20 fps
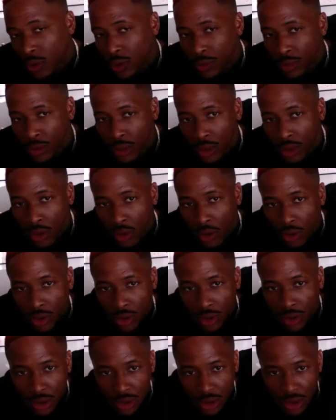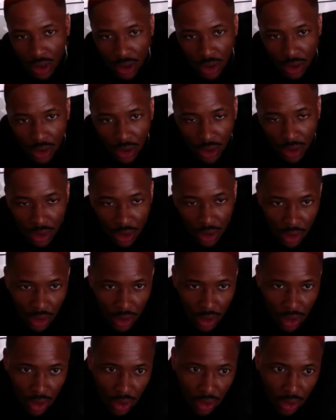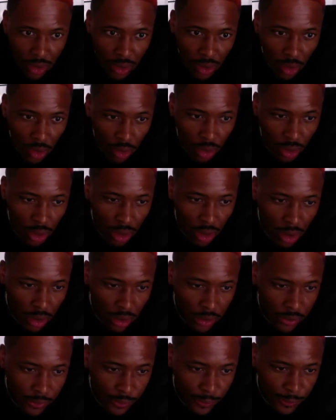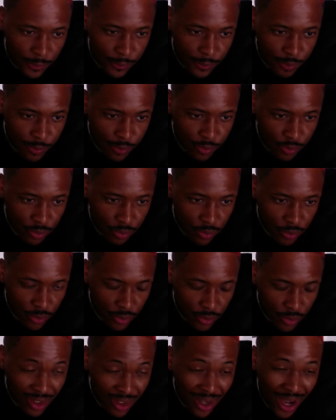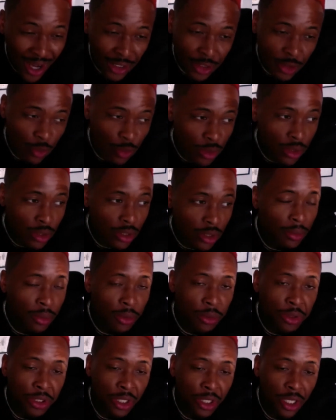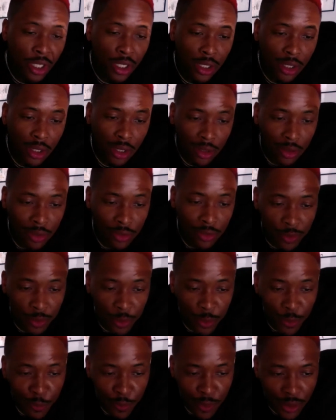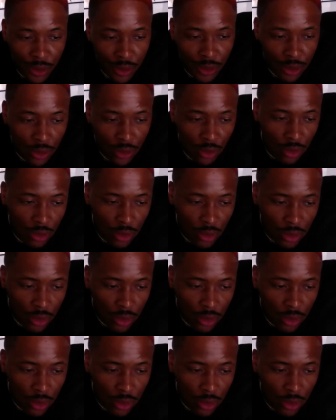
up with a cold and shit. So then um, I just want to double check, you feel me, to make sure.